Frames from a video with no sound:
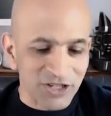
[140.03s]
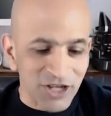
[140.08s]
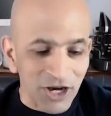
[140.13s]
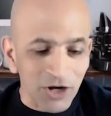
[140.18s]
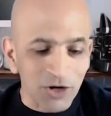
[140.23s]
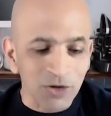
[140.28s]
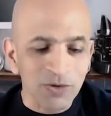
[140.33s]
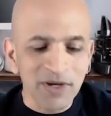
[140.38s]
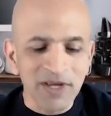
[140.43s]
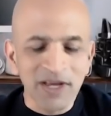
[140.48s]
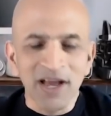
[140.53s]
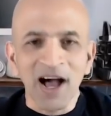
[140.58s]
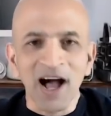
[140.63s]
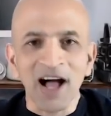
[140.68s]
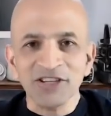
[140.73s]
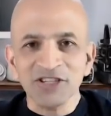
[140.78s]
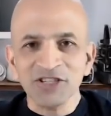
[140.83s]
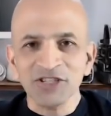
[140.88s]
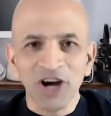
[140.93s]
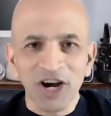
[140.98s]
So
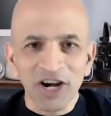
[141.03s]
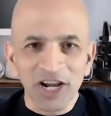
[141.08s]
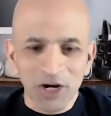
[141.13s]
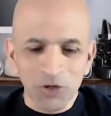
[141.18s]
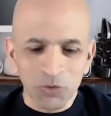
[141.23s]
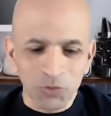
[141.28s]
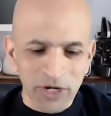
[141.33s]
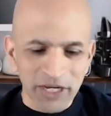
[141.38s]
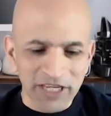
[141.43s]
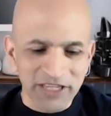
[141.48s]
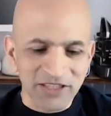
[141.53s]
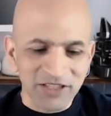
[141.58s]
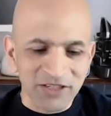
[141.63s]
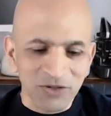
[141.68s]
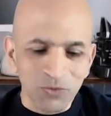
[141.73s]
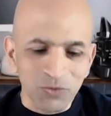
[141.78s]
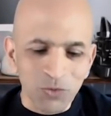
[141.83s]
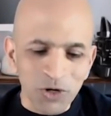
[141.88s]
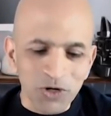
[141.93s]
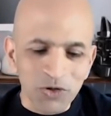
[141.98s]
I'll start out with
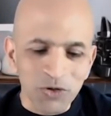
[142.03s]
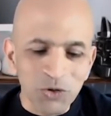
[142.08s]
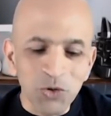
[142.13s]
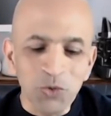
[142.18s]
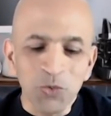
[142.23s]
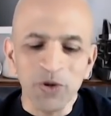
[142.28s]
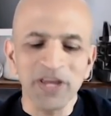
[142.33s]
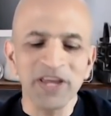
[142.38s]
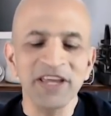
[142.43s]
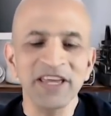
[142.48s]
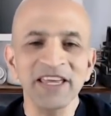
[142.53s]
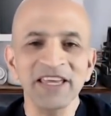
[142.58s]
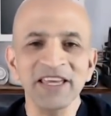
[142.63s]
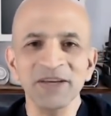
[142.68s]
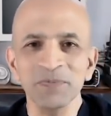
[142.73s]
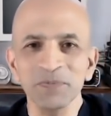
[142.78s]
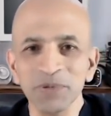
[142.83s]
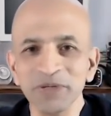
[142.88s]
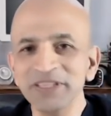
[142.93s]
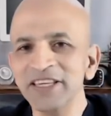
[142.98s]
who
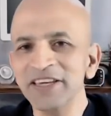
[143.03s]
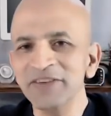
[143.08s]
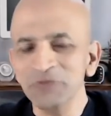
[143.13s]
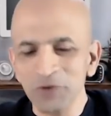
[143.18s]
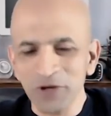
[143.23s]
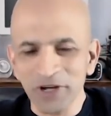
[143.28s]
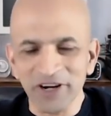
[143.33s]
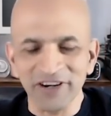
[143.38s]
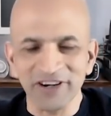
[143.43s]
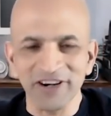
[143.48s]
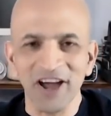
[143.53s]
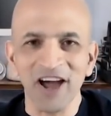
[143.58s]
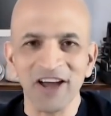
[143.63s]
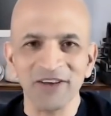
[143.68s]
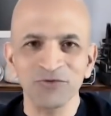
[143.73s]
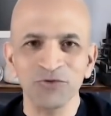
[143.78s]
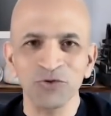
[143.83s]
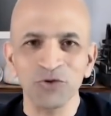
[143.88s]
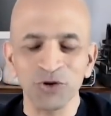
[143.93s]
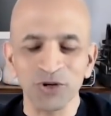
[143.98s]
we believe we are
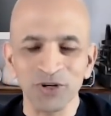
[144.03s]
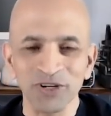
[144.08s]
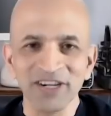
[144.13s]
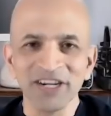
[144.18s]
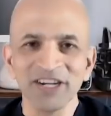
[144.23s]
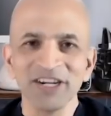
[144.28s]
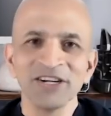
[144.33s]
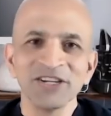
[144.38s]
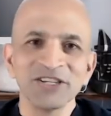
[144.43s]
not for,